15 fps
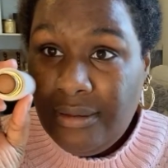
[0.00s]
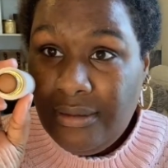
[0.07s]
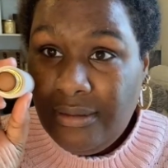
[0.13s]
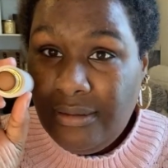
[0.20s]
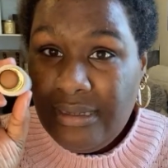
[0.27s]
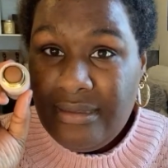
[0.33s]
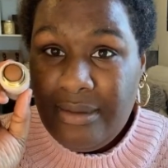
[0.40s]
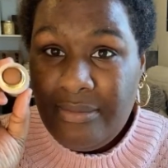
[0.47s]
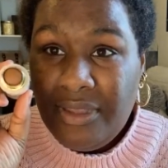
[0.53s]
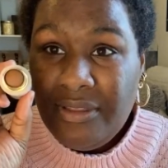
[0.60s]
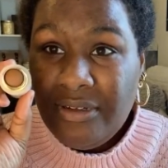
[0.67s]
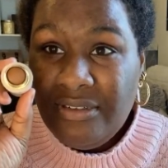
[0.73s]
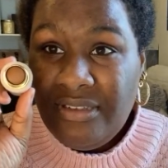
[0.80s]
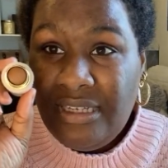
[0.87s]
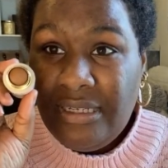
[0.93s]
They sent me
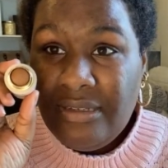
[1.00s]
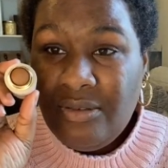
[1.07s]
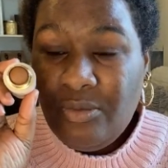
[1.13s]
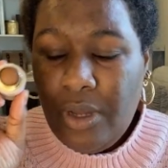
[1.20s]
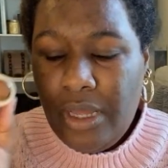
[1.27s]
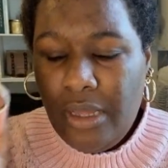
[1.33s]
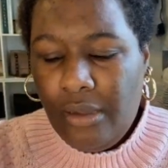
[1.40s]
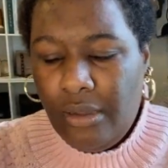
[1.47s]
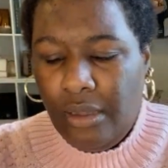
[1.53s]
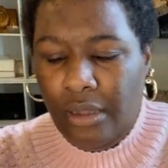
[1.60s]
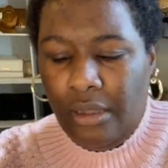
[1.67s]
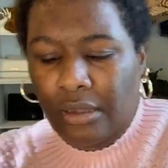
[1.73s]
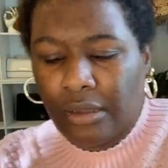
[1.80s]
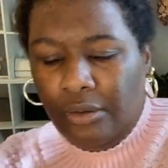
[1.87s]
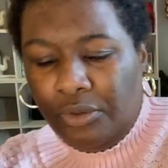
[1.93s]
13 as well,
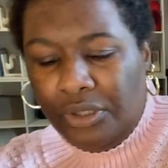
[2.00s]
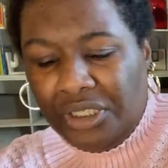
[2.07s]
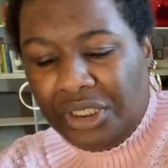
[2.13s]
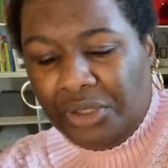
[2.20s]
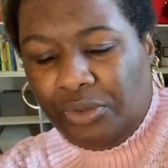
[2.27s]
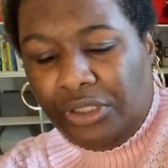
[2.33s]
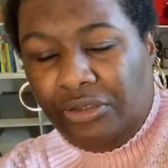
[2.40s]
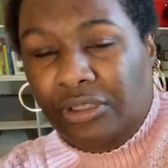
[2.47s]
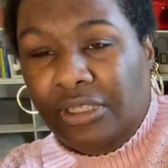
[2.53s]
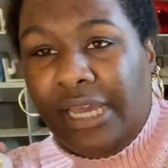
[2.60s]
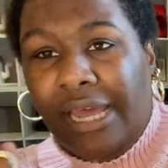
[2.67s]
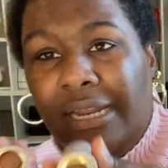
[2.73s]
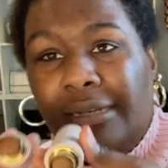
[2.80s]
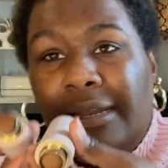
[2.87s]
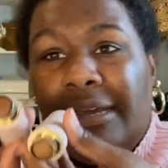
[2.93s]
which when you look at
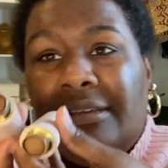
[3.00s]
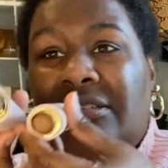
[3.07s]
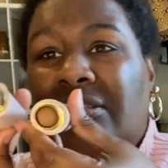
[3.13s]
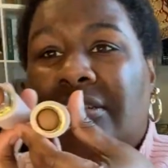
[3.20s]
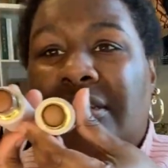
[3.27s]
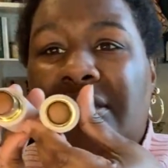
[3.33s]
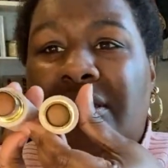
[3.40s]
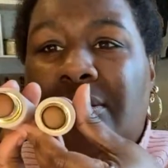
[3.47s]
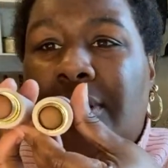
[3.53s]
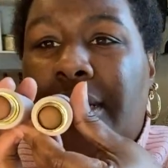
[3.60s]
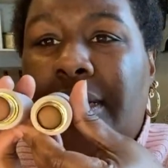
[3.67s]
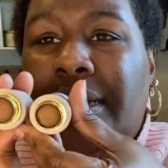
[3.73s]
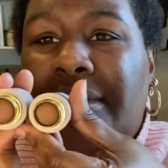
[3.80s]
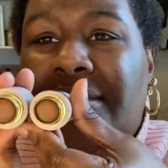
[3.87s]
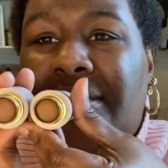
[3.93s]
it next to this one, it's